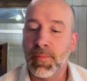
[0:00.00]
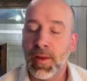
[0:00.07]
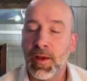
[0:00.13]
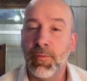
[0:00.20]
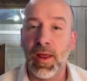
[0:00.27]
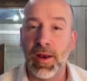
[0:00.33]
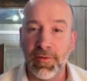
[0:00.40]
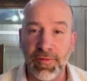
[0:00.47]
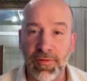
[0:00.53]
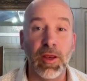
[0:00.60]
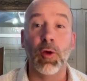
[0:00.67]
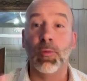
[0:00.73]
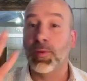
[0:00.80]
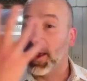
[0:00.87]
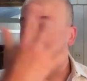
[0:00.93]
we had a
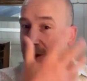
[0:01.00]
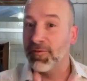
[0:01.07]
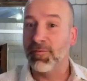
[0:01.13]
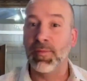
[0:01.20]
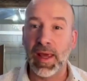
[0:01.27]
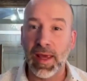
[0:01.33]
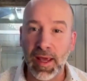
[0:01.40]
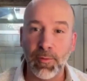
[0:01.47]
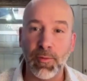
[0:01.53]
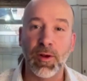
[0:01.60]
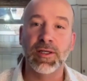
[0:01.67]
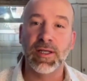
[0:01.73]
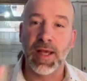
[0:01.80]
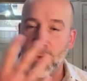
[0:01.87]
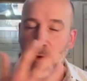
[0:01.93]
video playing of me, and we
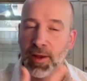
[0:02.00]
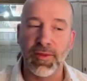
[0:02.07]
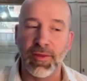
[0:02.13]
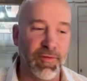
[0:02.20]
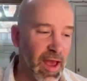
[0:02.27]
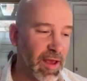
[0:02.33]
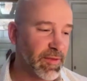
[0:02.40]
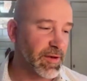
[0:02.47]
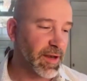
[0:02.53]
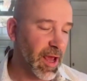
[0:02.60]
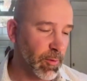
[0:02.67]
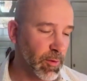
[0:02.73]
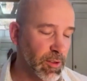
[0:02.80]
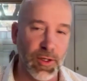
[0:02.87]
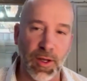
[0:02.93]
were demoing the fact that
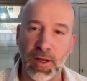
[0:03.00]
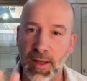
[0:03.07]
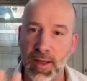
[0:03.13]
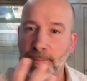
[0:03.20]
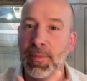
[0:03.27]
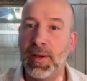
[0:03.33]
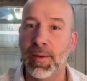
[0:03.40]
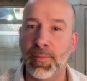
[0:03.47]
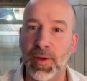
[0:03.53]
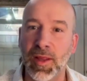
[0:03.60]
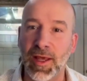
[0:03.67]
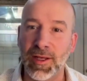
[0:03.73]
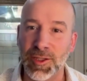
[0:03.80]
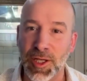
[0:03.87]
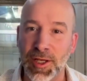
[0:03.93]
now we're doing lip
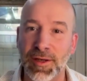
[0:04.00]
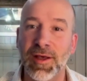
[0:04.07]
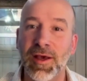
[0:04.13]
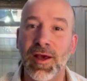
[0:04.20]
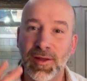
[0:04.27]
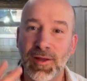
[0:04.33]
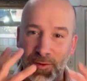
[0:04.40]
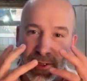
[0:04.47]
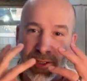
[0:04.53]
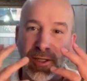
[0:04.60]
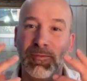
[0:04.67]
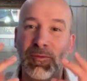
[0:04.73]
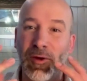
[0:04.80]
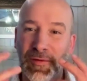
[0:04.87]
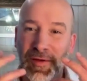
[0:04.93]
manipulation. We're
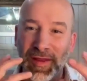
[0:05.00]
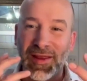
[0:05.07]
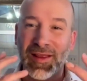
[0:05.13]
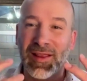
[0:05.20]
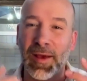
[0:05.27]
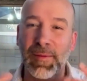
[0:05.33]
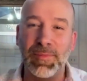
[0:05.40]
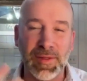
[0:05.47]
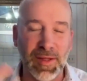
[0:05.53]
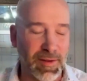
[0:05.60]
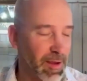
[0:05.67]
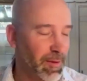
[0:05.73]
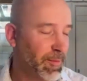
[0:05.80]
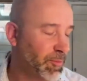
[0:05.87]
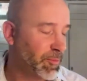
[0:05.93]
actually moving the lips.
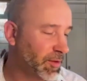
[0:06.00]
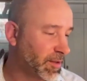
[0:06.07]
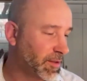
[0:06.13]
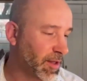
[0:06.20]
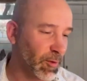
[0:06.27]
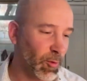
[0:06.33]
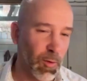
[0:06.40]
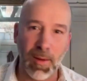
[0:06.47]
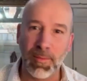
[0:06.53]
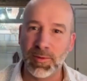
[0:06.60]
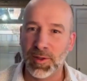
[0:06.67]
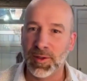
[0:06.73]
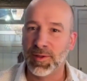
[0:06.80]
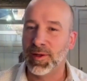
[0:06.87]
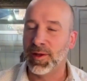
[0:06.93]
I would put this on the web
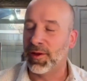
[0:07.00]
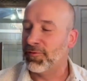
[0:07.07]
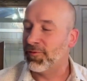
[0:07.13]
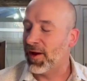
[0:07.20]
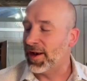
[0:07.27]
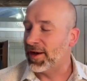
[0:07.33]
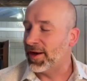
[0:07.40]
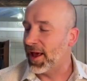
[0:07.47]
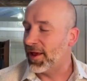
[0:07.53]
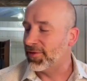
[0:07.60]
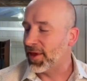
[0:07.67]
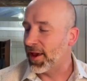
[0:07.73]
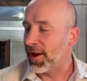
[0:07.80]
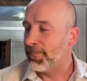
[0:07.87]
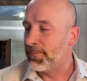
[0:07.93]
too, so you can find it out
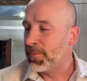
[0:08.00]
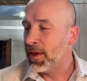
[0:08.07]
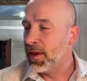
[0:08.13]
there.